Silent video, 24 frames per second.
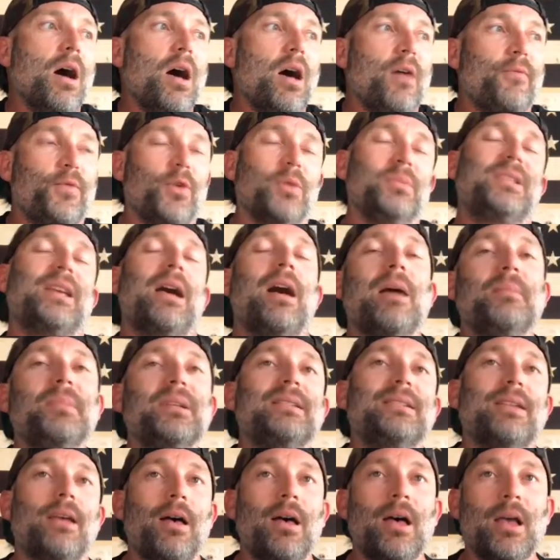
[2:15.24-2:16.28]
from time
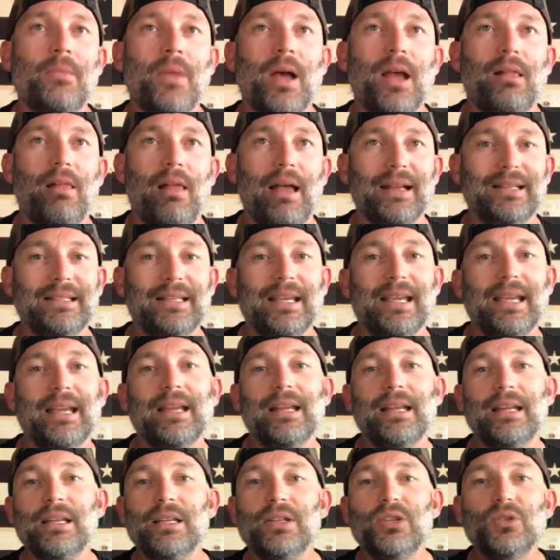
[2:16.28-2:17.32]
to time, I like to get
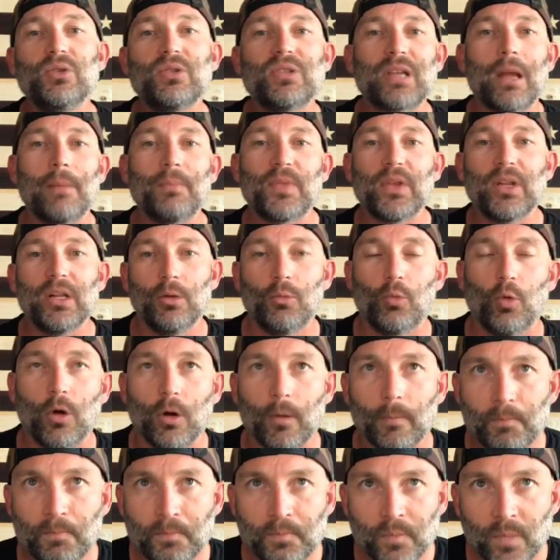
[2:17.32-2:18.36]
in and do something a
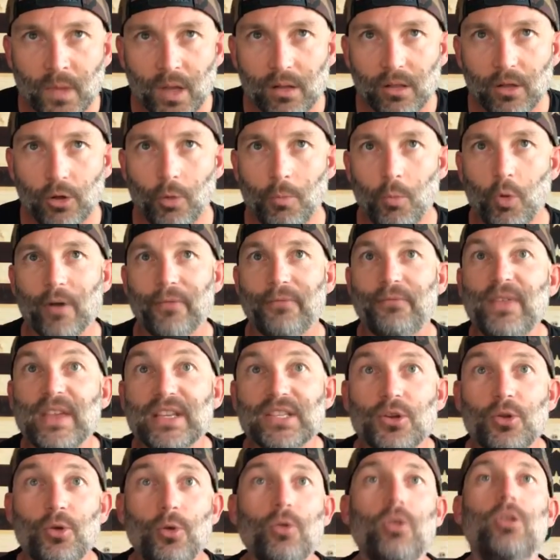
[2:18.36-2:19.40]
little more
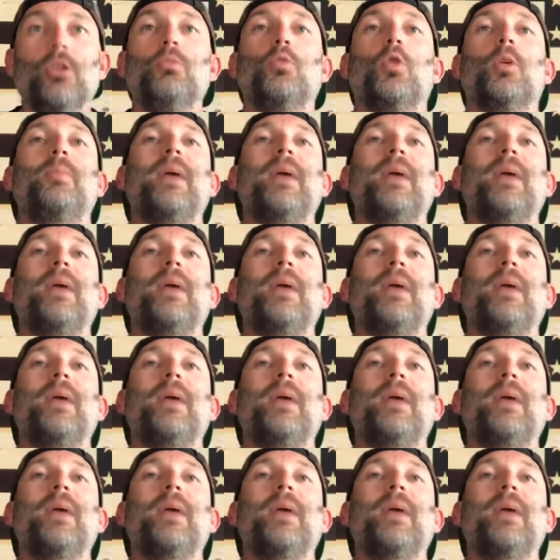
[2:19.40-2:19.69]
physical, a little more